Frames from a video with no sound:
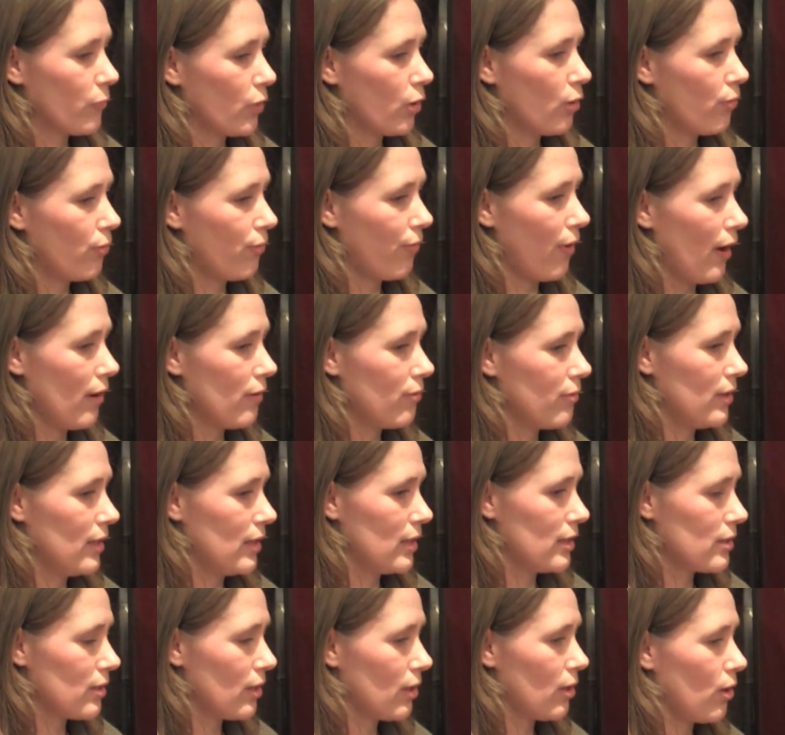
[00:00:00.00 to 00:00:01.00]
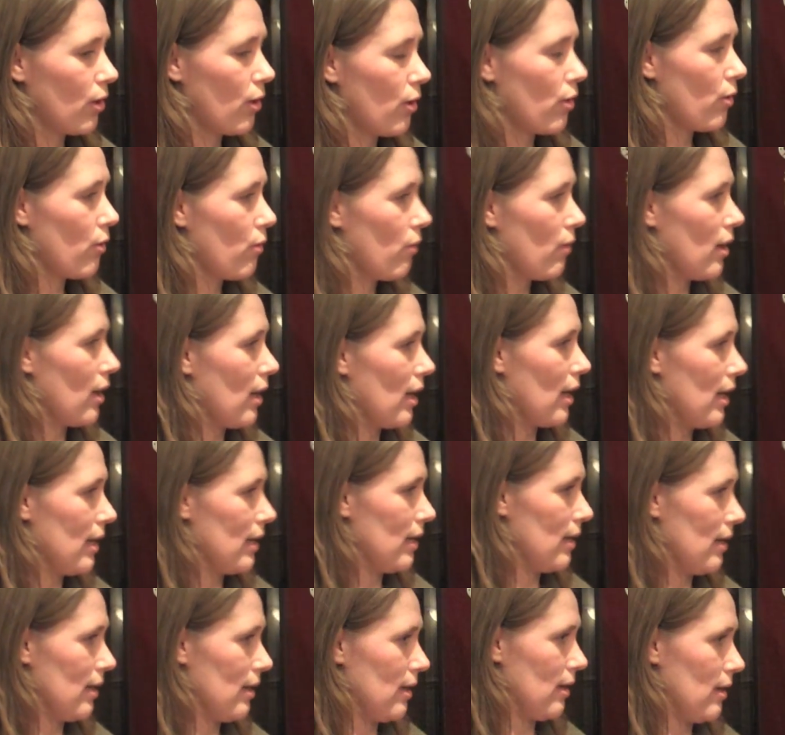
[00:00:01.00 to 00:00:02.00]
5 years ago,
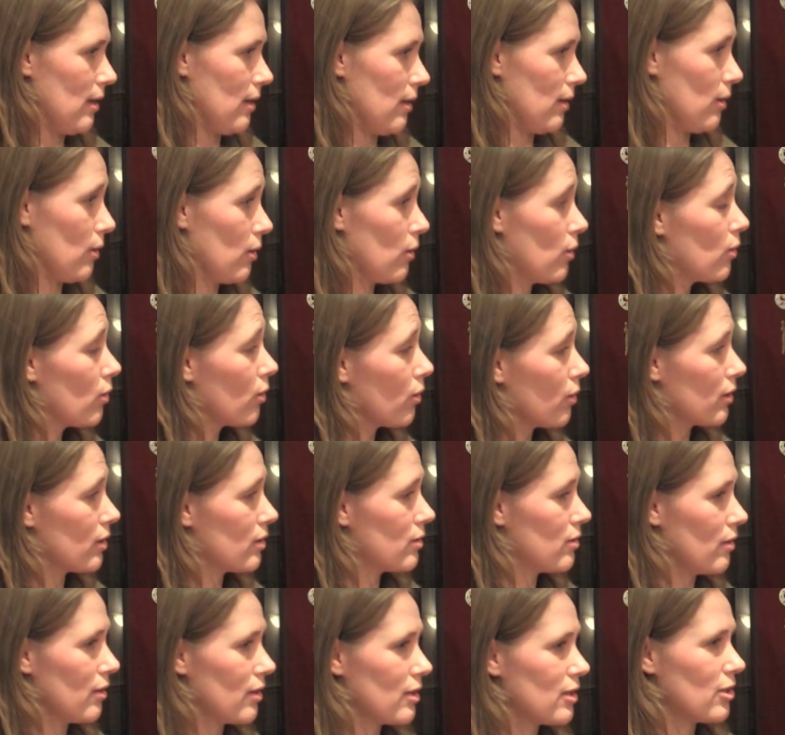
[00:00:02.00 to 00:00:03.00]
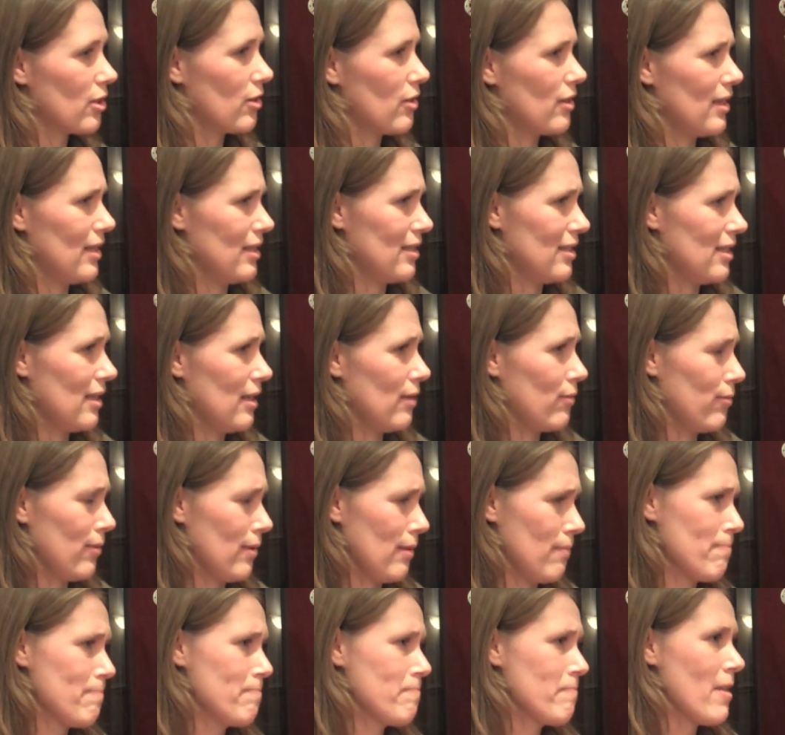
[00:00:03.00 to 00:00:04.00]
I called the doctor and said,
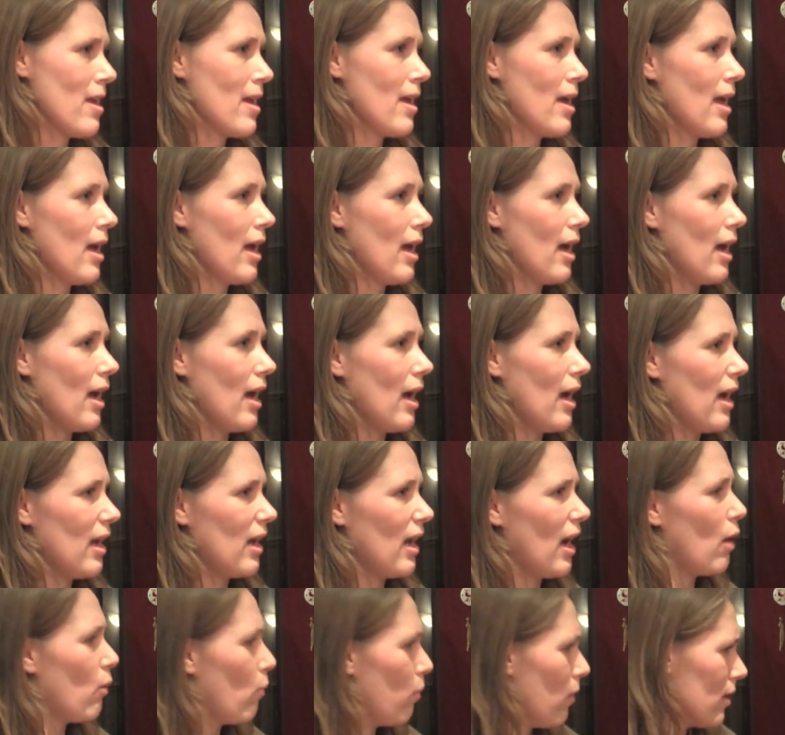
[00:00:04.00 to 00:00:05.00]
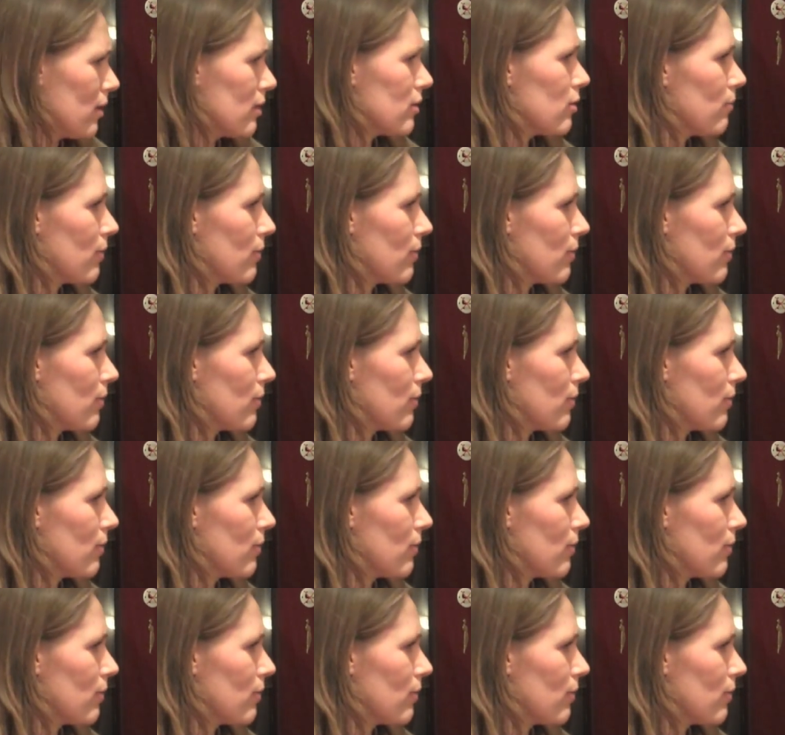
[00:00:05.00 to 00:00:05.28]
I want to